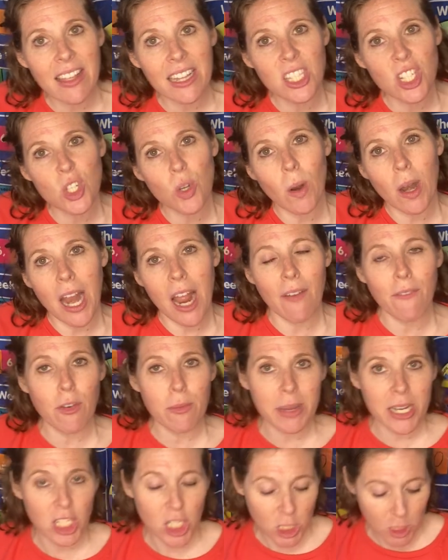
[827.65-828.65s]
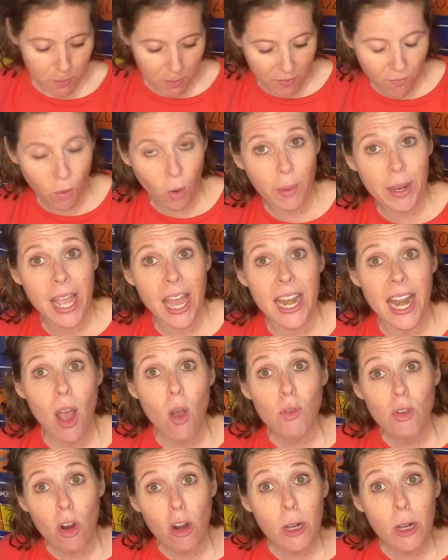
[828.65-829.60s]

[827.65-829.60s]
Let's do our affirmations before we head out.